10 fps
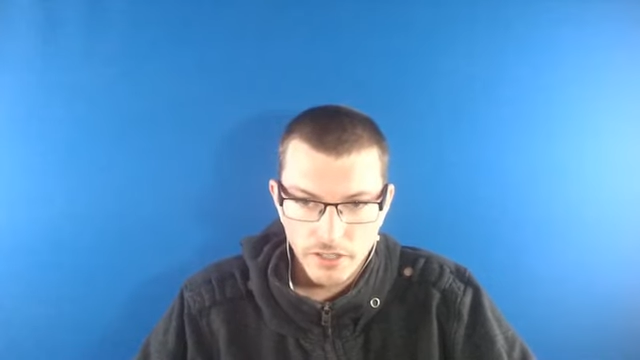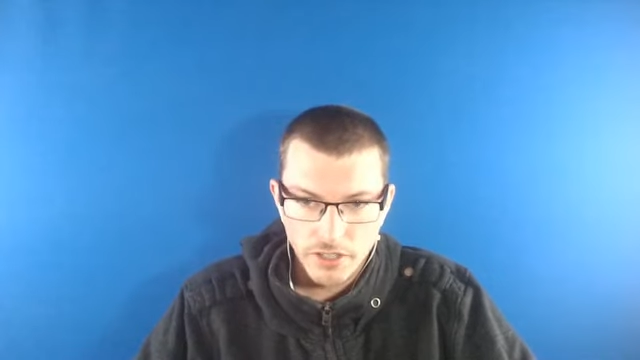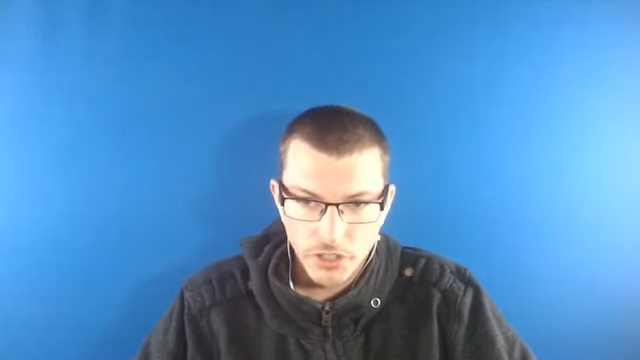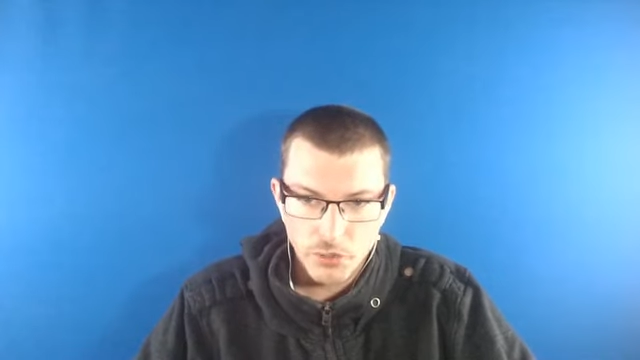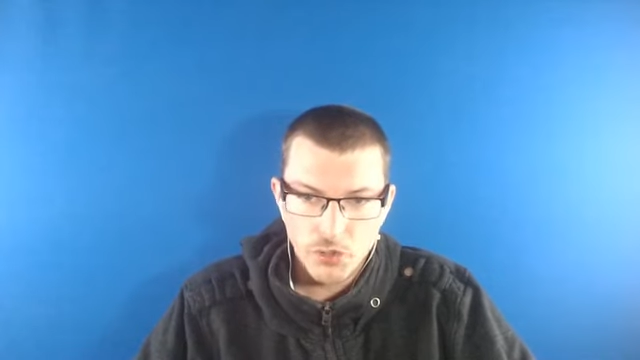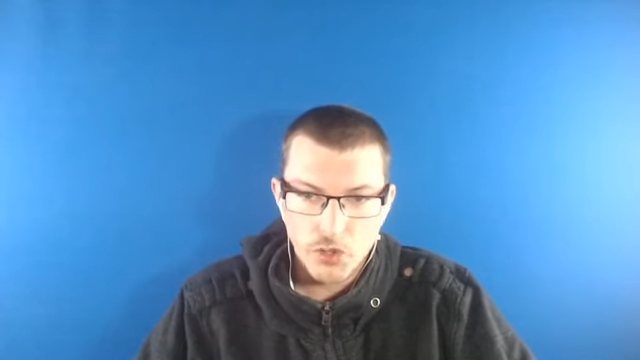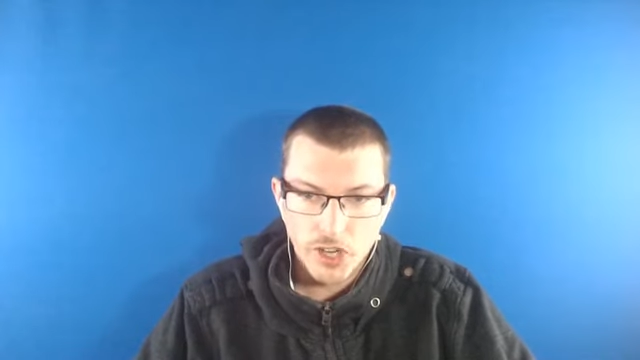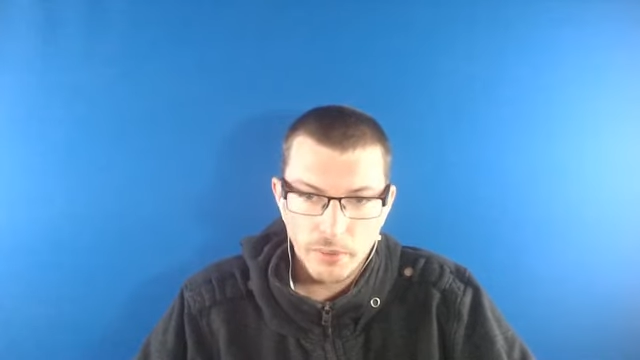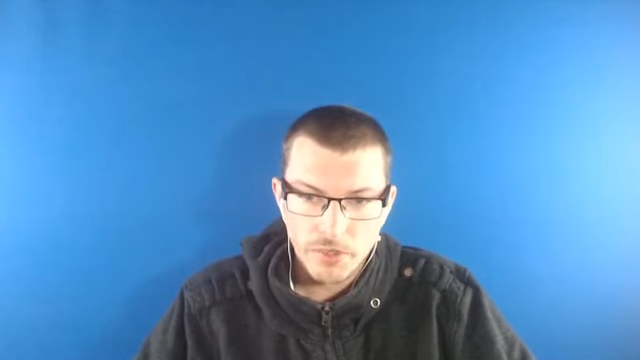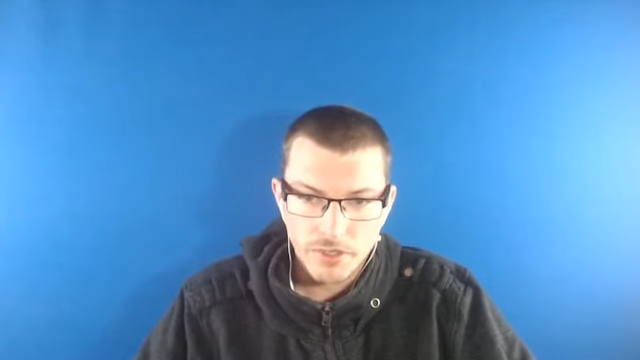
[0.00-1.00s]
used
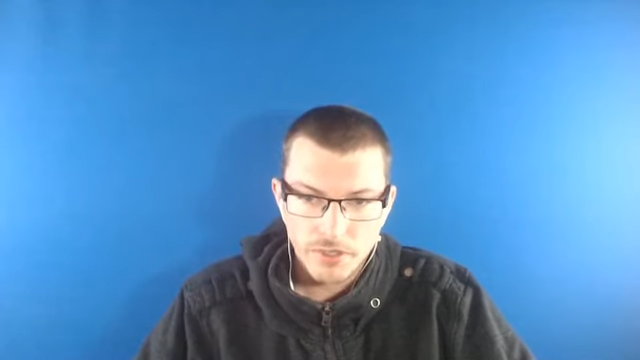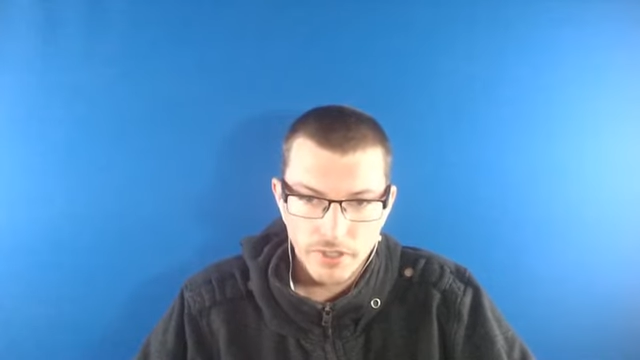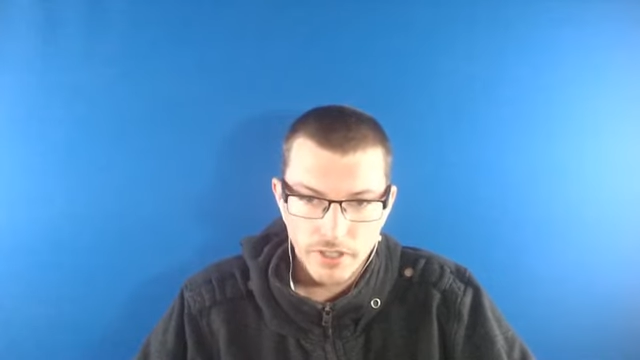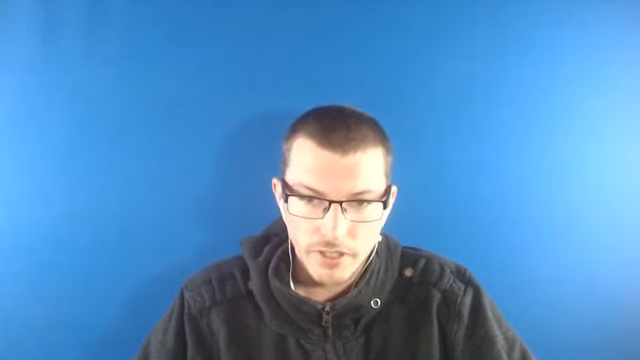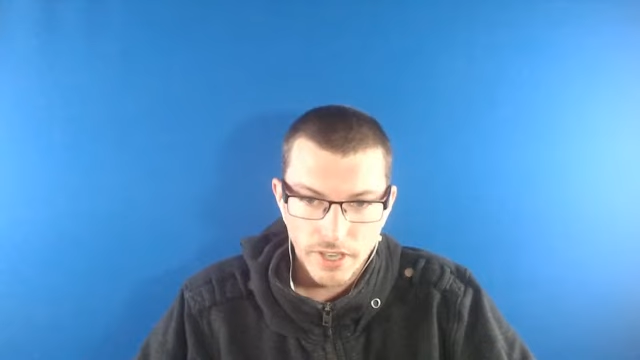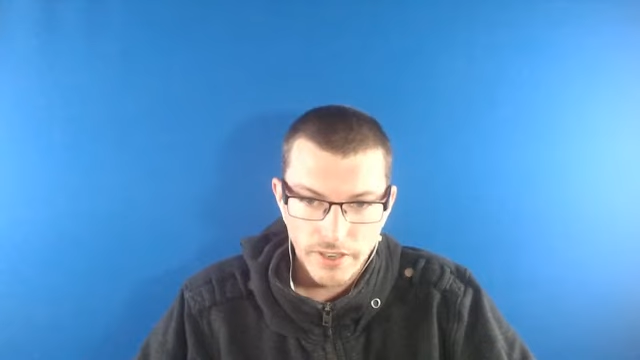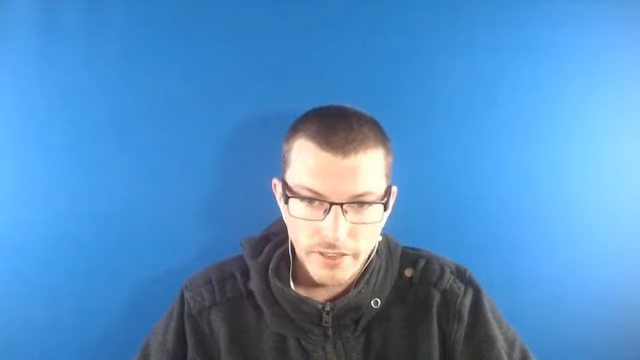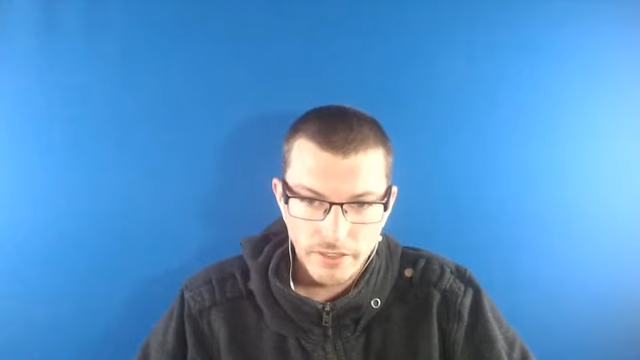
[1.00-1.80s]
drips, and